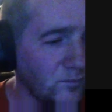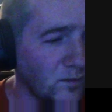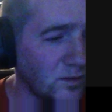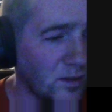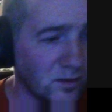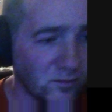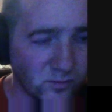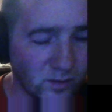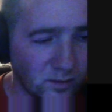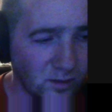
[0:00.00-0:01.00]
now that I've
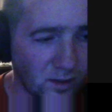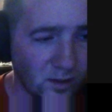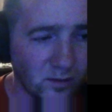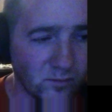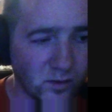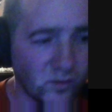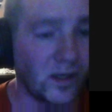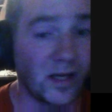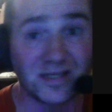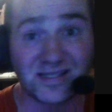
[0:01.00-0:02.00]
created that, and now I'm going to
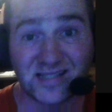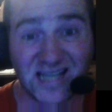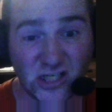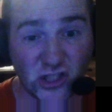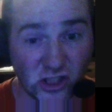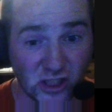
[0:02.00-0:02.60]
create a session.